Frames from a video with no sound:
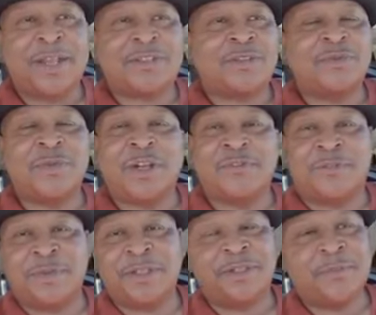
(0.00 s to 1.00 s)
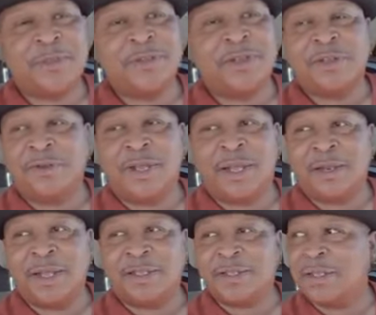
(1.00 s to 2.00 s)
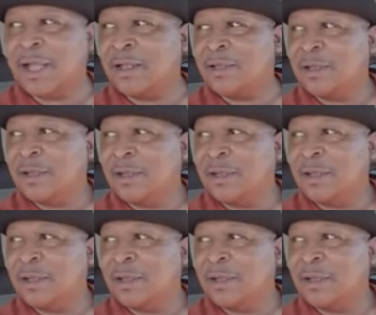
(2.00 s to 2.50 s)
That's too much for me. Some of you can do that. That's not